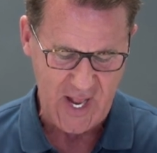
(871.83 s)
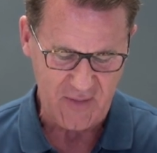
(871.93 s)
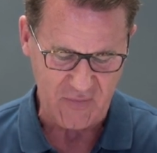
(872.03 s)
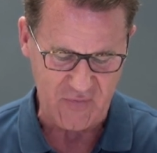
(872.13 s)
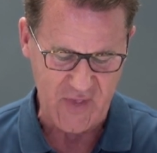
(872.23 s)

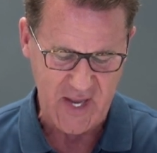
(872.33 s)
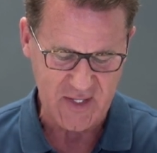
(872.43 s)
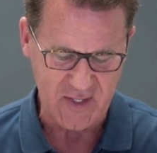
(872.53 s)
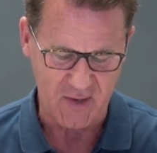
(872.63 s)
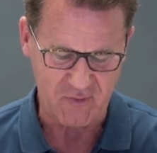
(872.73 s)

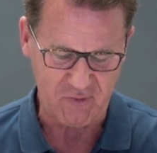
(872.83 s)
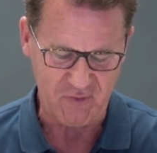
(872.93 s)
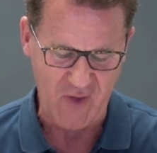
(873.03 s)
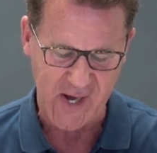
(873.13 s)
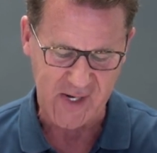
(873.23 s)
Then the
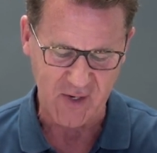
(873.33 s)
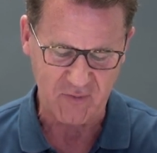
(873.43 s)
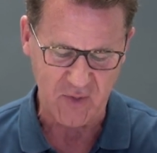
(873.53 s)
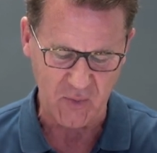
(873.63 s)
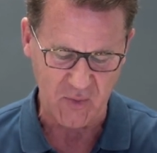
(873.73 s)
fire
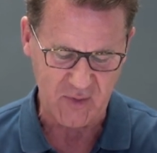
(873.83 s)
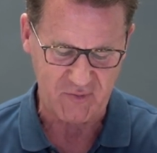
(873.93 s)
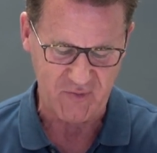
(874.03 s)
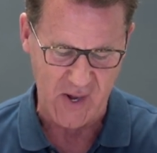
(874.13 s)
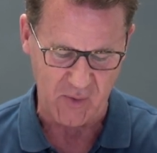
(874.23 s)
of the Lord
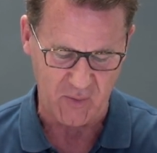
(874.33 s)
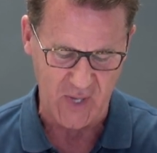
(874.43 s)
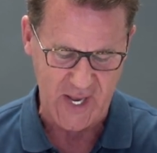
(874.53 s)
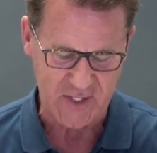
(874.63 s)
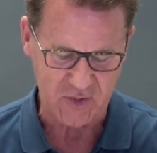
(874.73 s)
fell
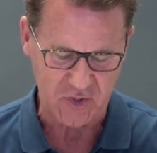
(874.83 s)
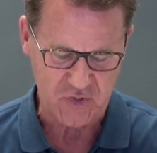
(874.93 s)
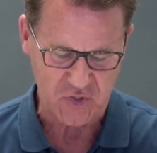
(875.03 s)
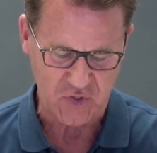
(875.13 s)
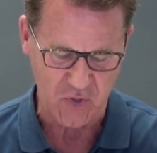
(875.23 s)
and
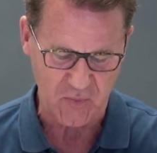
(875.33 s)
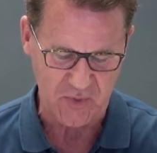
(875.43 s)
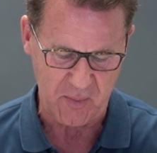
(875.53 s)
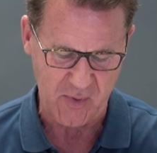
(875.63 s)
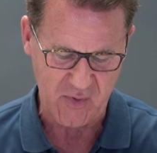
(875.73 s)
consumed
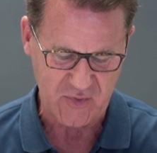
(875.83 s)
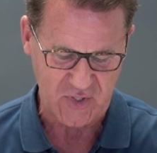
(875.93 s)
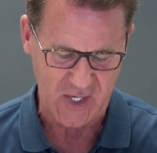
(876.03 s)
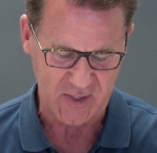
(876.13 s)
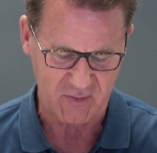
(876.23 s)
the burnt
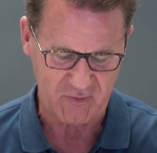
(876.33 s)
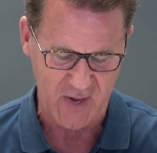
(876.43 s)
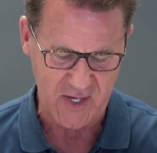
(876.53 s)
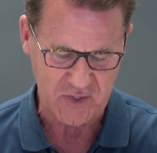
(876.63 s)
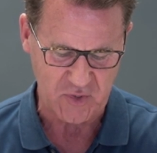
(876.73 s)

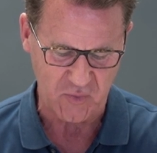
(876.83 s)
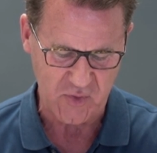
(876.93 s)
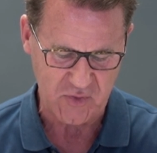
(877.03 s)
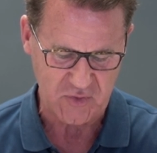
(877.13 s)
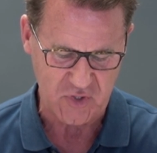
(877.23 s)
sacrifice, the
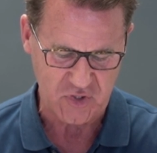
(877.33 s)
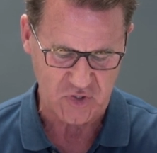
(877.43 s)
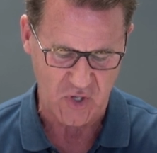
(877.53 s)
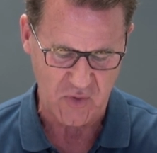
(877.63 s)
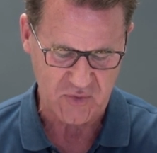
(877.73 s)
wood, the
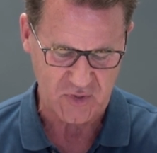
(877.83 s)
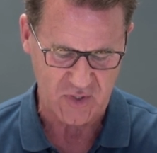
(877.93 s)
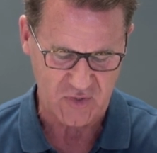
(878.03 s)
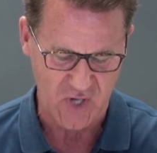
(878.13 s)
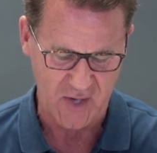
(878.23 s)
stones,
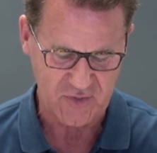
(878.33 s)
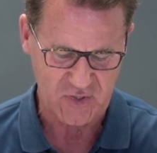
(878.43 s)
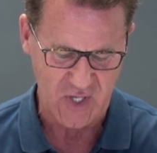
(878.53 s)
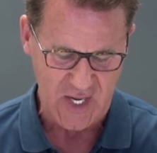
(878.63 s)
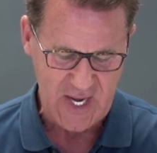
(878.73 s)
the
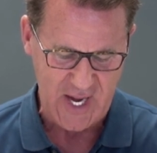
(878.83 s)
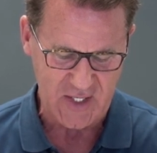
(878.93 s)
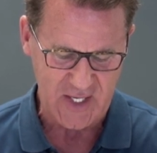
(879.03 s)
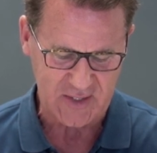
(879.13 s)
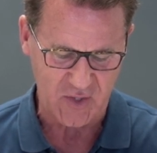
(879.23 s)
dust,
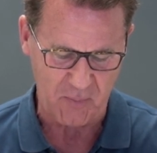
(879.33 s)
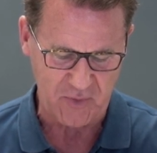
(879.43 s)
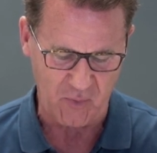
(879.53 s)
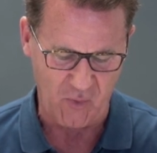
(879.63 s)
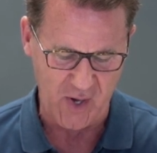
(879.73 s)
and licked up
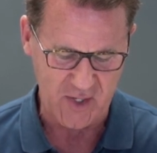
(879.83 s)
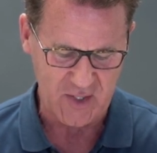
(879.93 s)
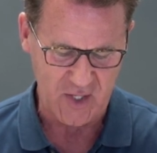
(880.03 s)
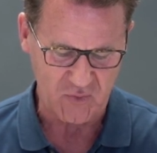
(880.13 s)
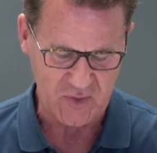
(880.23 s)
the water
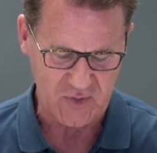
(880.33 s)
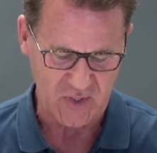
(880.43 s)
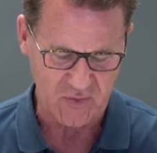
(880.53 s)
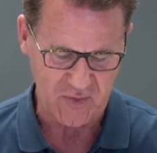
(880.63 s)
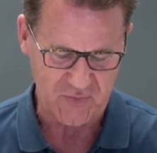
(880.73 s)
that was
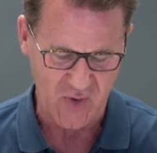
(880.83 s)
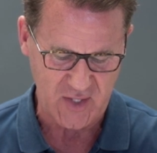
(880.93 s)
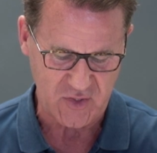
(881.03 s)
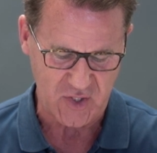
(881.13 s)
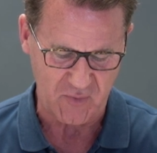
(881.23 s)
in the
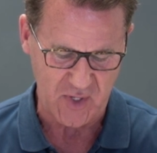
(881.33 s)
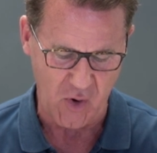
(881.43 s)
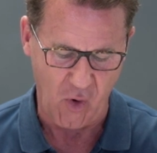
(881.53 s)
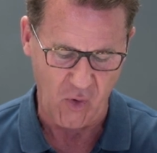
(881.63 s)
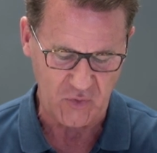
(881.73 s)
trench. And when
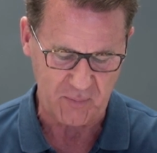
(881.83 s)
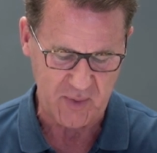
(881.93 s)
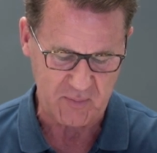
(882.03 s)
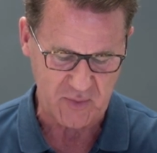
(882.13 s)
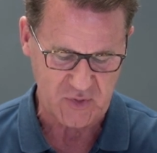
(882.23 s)
all the
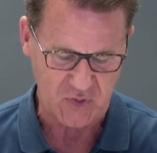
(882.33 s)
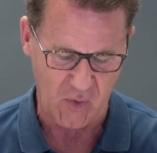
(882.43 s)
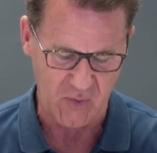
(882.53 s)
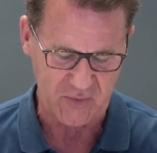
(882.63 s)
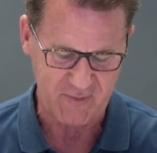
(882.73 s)
people
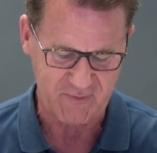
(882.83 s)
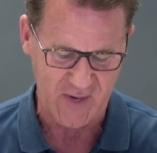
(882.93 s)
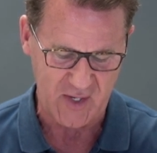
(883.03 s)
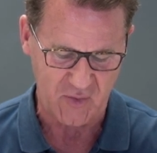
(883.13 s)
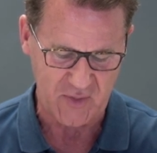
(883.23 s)
saw it, they
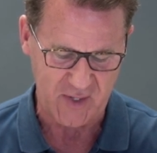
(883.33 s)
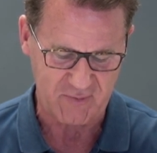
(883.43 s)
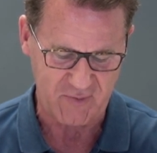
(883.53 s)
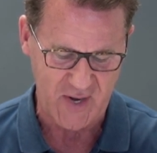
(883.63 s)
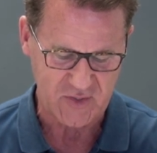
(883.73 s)
fell on their
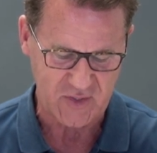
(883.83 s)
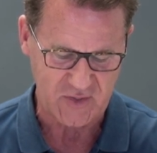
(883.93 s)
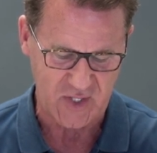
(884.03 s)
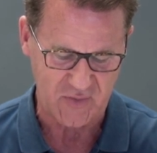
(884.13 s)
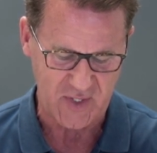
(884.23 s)

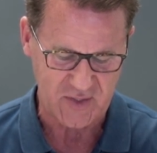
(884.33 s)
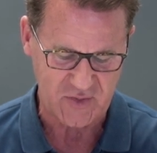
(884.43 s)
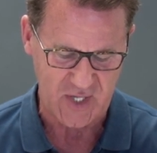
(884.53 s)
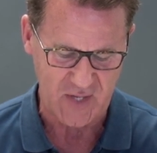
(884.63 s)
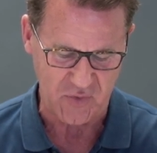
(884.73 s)
faces and they
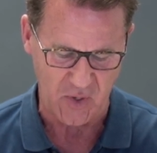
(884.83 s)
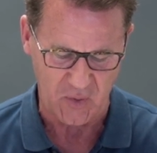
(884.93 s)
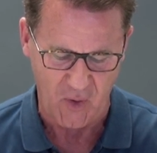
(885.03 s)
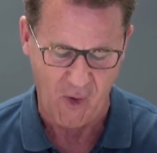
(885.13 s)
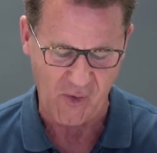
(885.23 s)
said, "The
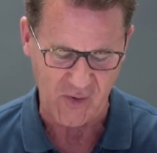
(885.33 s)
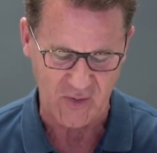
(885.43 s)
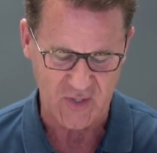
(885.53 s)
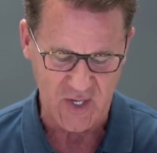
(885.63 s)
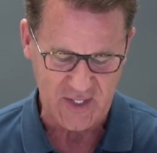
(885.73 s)

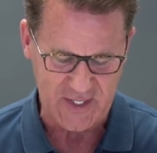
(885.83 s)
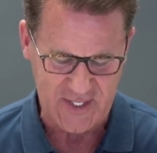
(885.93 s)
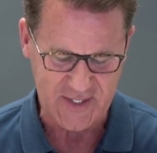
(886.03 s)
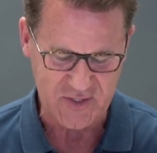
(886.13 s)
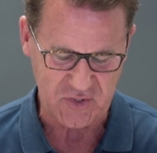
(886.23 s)
Lord, He
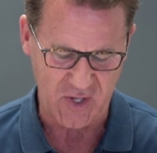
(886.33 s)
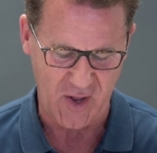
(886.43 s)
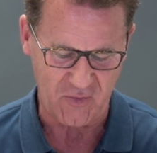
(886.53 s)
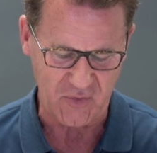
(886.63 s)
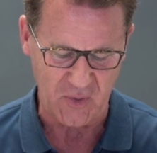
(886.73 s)
is
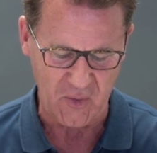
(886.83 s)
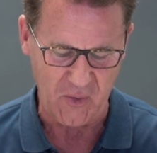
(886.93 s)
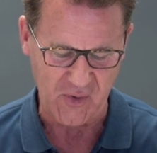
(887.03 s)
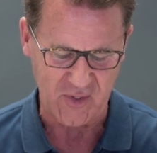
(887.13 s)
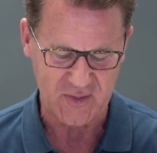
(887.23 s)
God, the
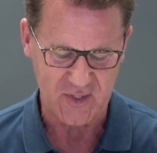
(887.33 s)
Lord,